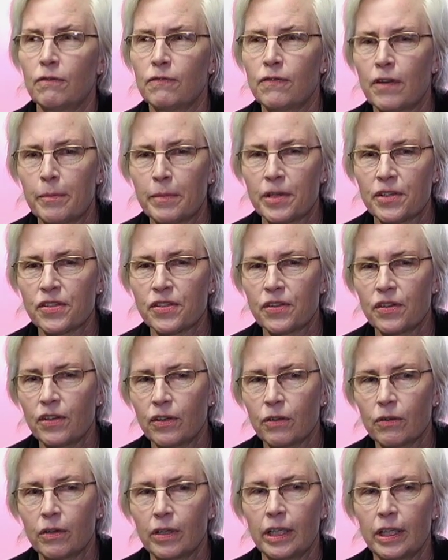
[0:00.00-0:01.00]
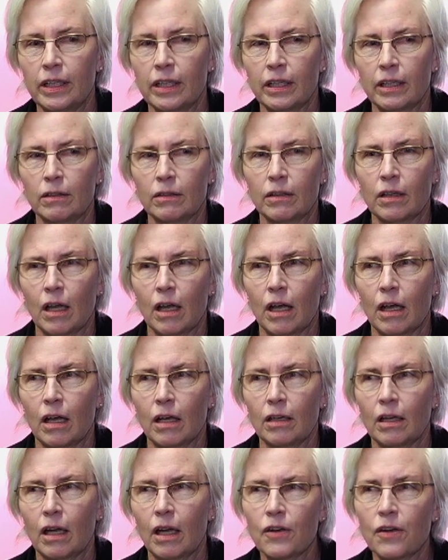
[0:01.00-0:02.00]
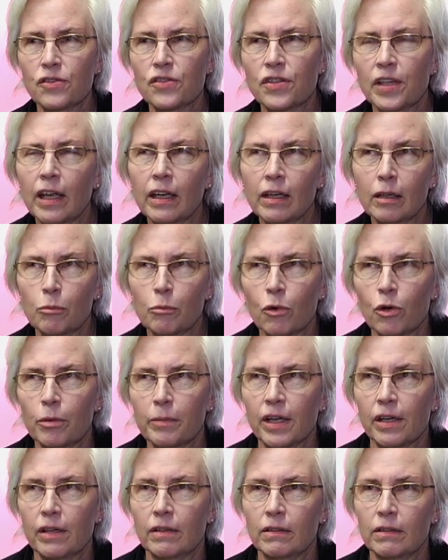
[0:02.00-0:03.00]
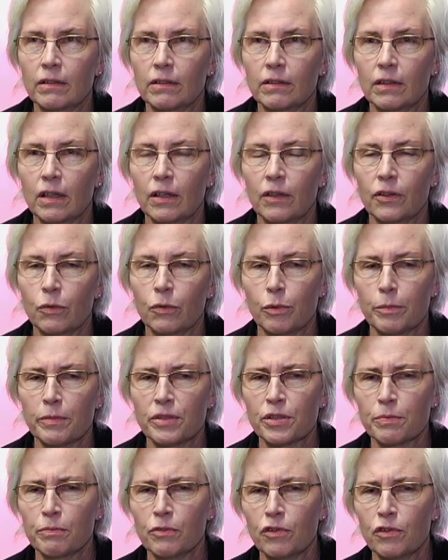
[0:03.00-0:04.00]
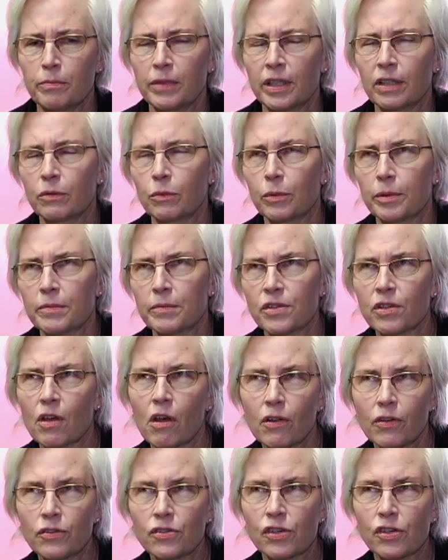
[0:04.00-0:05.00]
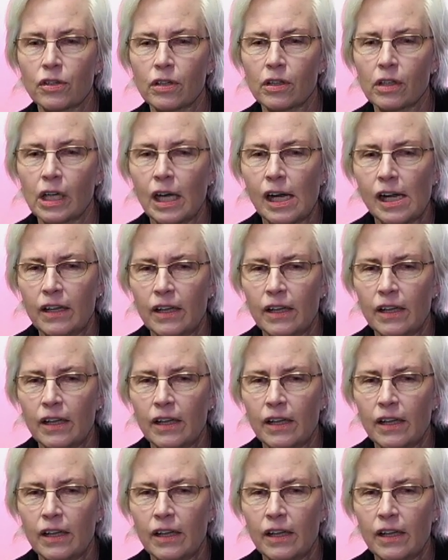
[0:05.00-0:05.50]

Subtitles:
feminist theory and understanding more about the women's movement and women's culture,